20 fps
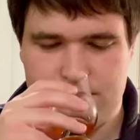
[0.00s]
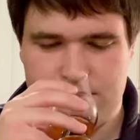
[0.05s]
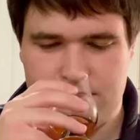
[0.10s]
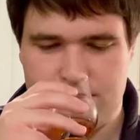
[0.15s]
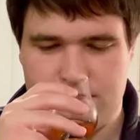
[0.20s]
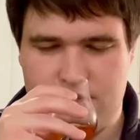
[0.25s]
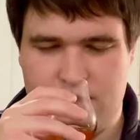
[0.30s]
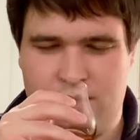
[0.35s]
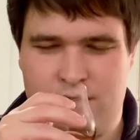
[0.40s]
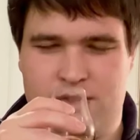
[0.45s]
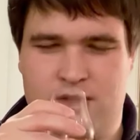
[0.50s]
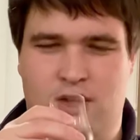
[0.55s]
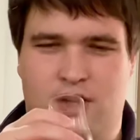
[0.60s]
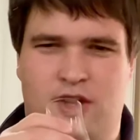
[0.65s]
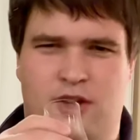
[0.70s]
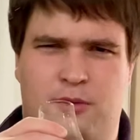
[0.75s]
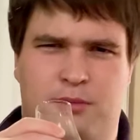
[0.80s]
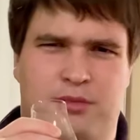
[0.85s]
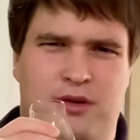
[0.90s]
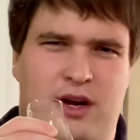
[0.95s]
there's a little
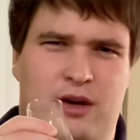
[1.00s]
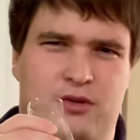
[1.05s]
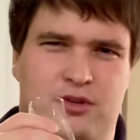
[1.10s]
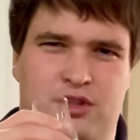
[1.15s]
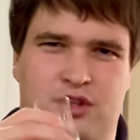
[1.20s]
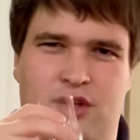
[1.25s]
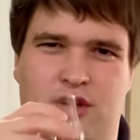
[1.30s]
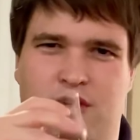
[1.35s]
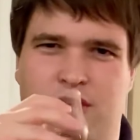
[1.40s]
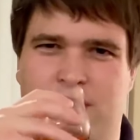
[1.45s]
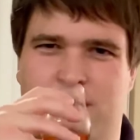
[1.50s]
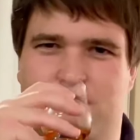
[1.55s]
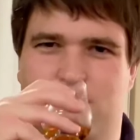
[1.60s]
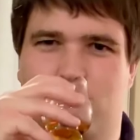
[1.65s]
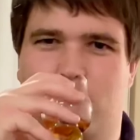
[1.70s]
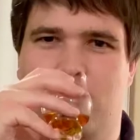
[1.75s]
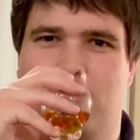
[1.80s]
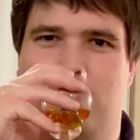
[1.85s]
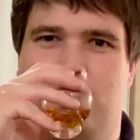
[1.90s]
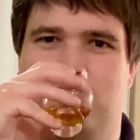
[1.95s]
brown sugar as
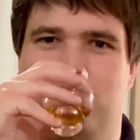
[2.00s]
well.